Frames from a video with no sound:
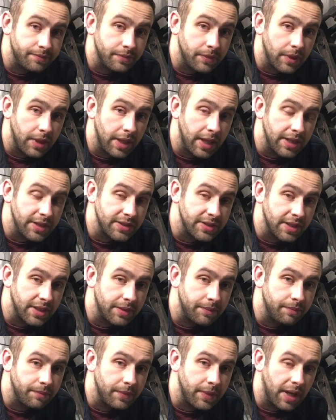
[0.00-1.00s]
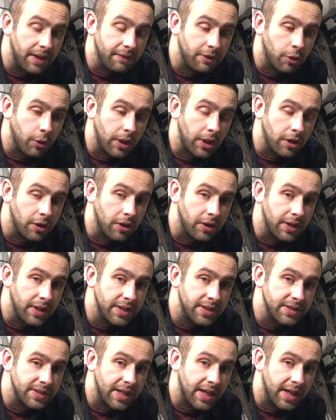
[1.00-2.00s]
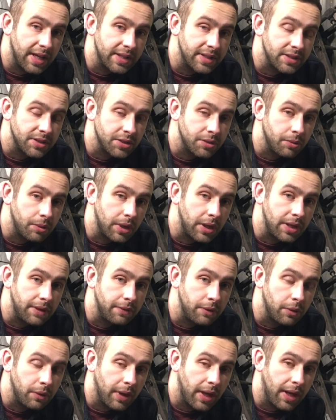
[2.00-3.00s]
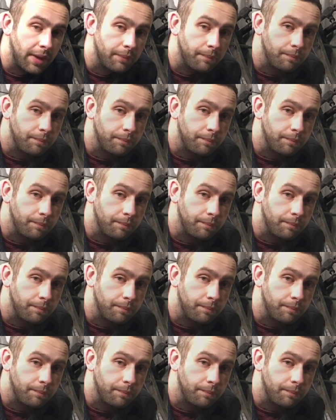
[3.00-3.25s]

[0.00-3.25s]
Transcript: let's have a quick look at this and we'll leave you with that.